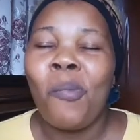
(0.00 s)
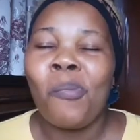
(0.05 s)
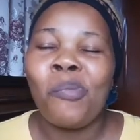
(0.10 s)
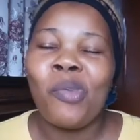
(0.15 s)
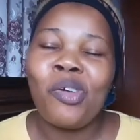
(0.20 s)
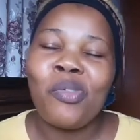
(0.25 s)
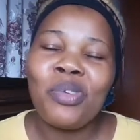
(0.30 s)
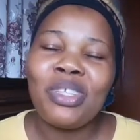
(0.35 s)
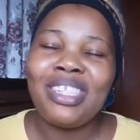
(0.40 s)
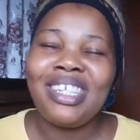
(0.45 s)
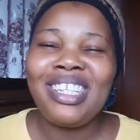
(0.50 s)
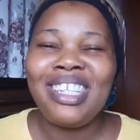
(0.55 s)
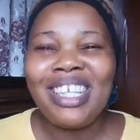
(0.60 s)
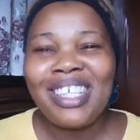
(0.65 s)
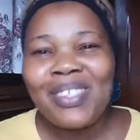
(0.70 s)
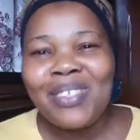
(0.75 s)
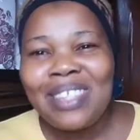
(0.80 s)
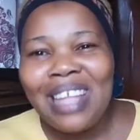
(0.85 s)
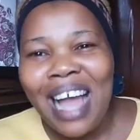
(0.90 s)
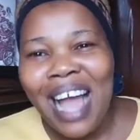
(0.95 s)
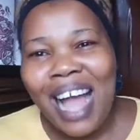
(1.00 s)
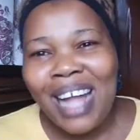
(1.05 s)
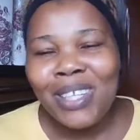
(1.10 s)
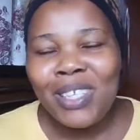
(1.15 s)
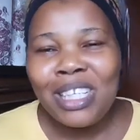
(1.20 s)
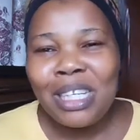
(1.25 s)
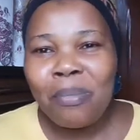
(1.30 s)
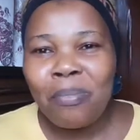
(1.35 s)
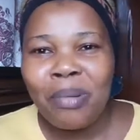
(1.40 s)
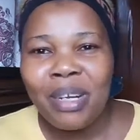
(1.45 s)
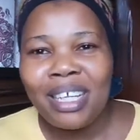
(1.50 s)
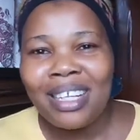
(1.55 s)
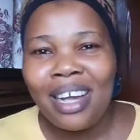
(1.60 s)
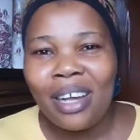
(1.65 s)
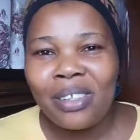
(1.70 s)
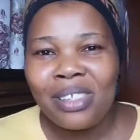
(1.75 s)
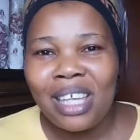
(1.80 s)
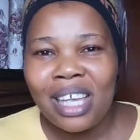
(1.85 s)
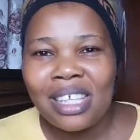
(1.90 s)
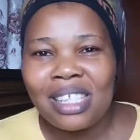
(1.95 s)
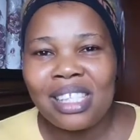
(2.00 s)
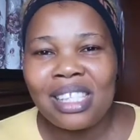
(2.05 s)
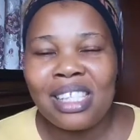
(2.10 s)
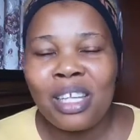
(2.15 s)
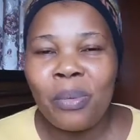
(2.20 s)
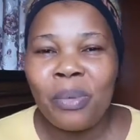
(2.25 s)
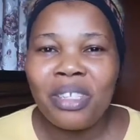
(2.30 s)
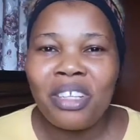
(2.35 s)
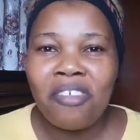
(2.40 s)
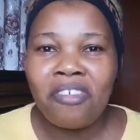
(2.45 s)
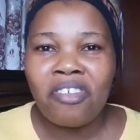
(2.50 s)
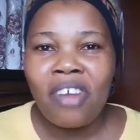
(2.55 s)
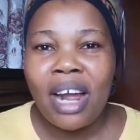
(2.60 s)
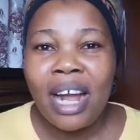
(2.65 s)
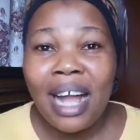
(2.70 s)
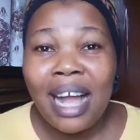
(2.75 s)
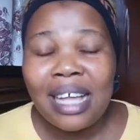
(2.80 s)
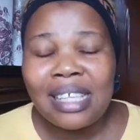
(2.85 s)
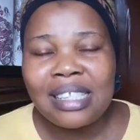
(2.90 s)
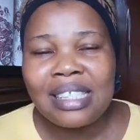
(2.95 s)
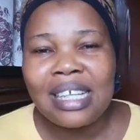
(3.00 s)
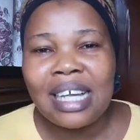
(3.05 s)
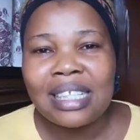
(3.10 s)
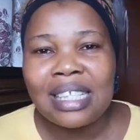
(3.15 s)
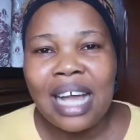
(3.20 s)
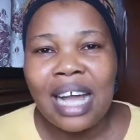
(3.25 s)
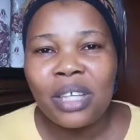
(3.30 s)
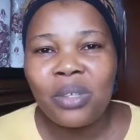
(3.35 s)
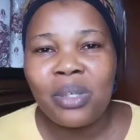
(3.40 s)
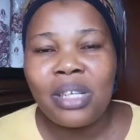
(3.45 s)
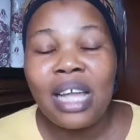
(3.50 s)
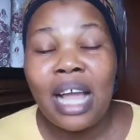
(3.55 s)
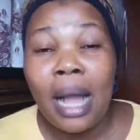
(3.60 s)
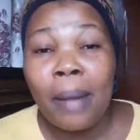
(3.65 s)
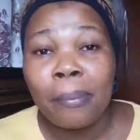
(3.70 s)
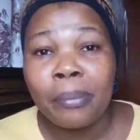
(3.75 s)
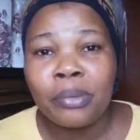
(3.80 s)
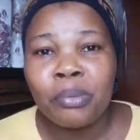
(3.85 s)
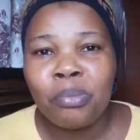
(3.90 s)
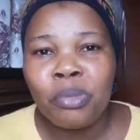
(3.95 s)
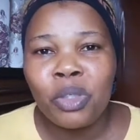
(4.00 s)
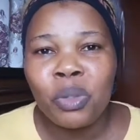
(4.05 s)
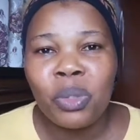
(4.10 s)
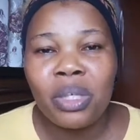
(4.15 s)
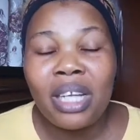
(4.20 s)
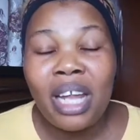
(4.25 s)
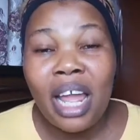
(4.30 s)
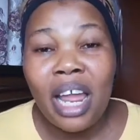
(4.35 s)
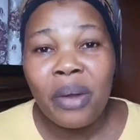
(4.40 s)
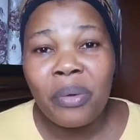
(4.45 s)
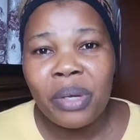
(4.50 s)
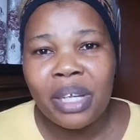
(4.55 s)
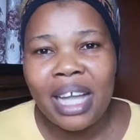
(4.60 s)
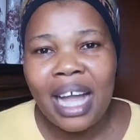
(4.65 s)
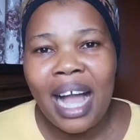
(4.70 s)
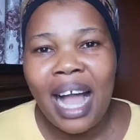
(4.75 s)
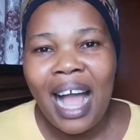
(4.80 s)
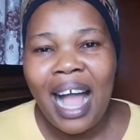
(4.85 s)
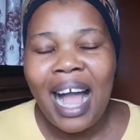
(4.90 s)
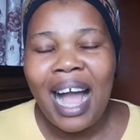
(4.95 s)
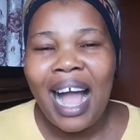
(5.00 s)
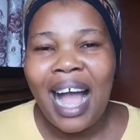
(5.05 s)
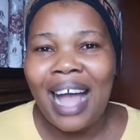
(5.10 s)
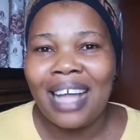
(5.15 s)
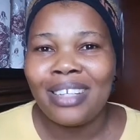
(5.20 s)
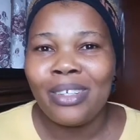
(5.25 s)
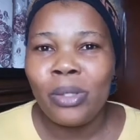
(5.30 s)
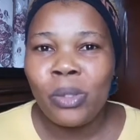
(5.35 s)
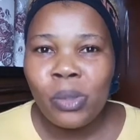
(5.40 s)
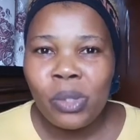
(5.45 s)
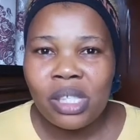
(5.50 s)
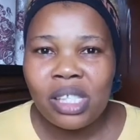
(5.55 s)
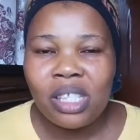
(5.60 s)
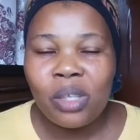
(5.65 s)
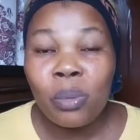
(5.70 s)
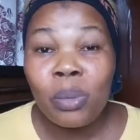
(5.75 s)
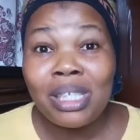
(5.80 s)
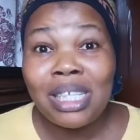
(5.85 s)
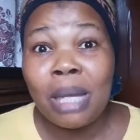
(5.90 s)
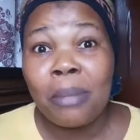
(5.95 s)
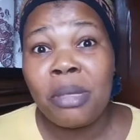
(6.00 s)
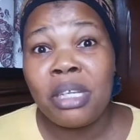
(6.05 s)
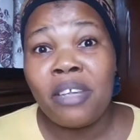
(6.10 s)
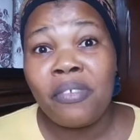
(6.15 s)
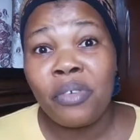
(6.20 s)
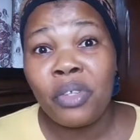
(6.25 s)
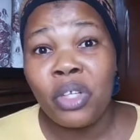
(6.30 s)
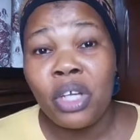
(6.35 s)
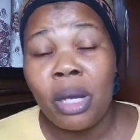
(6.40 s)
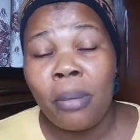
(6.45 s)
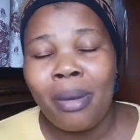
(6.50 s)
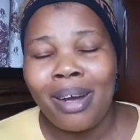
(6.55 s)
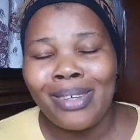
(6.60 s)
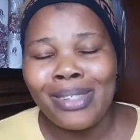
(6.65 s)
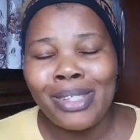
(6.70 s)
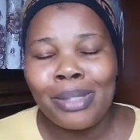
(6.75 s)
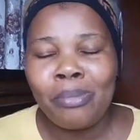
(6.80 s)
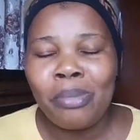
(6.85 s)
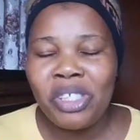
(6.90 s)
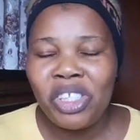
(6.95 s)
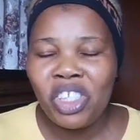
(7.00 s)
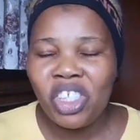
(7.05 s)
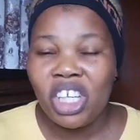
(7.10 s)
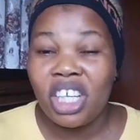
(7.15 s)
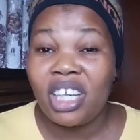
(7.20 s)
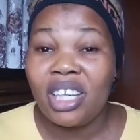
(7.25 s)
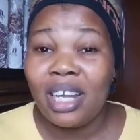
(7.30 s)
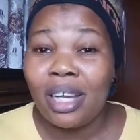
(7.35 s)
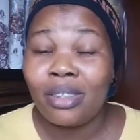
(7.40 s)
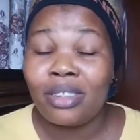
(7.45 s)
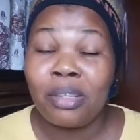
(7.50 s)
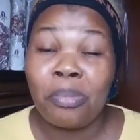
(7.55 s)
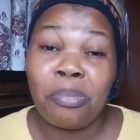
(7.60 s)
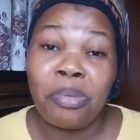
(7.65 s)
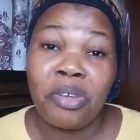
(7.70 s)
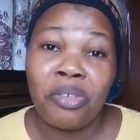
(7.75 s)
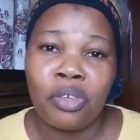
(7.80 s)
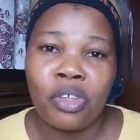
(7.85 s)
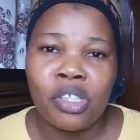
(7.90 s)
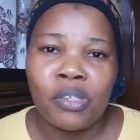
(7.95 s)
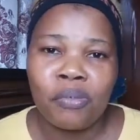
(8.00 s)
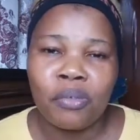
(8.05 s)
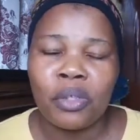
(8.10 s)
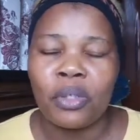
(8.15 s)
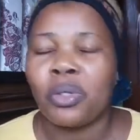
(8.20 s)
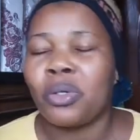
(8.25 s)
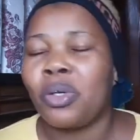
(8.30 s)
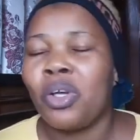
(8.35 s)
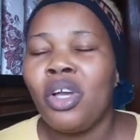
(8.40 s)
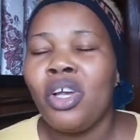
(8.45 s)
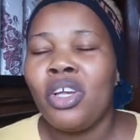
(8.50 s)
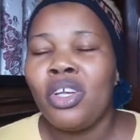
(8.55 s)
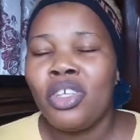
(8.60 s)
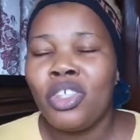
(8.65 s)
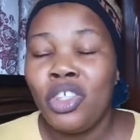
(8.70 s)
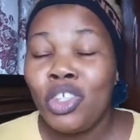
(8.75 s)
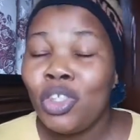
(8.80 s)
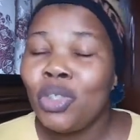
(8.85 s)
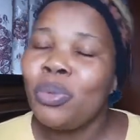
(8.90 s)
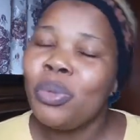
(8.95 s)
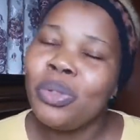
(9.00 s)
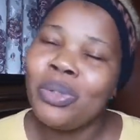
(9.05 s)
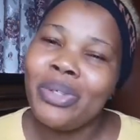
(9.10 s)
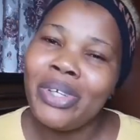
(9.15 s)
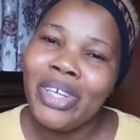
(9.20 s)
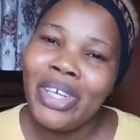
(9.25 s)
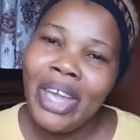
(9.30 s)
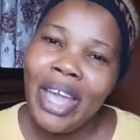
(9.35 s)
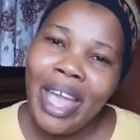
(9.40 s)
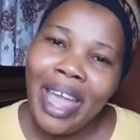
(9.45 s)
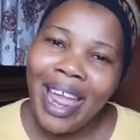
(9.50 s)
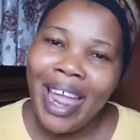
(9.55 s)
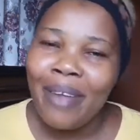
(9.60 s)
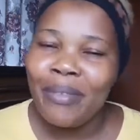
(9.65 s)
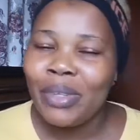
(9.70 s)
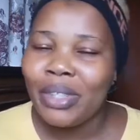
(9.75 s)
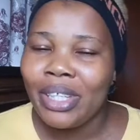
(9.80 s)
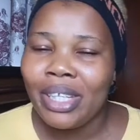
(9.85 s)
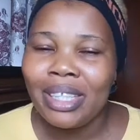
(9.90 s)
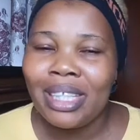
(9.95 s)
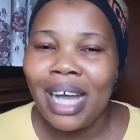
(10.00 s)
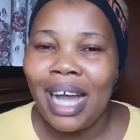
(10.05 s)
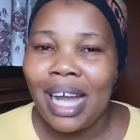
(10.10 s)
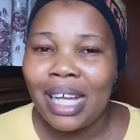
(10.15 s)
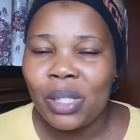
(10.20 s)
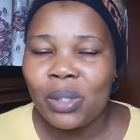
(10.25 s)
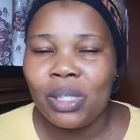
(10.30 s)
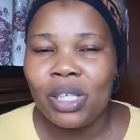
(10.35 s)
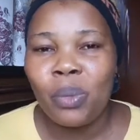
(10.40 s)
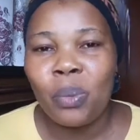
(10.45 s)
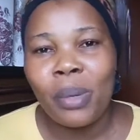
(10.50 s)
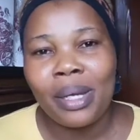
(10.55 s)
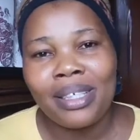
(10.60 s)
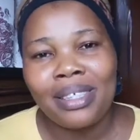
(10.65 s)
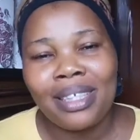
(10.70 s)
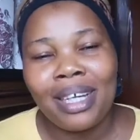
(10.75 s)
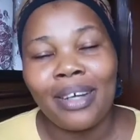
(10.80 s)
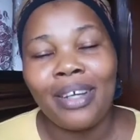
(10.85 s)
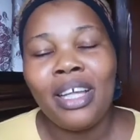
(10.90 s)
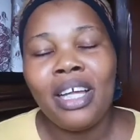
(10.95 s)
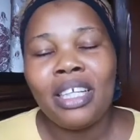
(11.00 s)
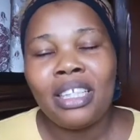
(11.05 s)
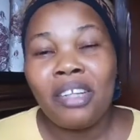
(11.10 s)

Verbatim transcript: But with the little that actually played out yesterday, with the fracas that actually happened between Erica and Lucy, which I made a video about it, please check it out, the previous video, you will hear everything that actually went down.